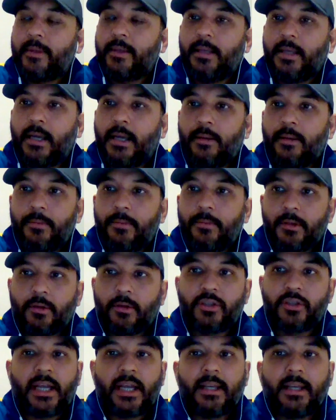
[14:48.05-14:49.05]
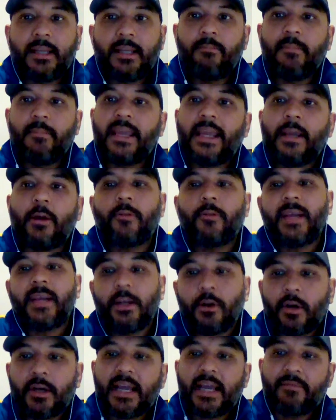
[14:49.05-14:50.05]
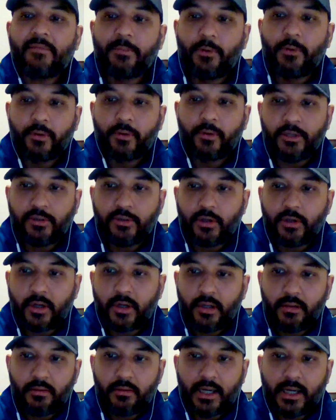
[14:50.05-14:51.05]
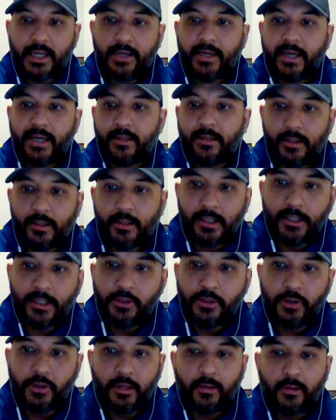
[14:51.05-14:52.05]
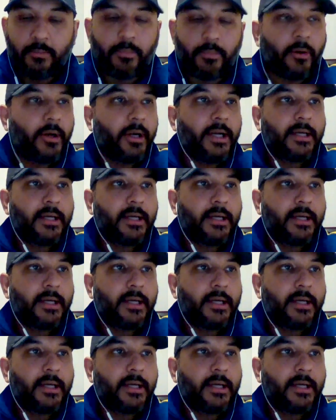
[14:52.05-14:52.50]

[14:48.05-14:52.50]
Yeah, Koscielny may or may not have a broken jaw. I read the injury report.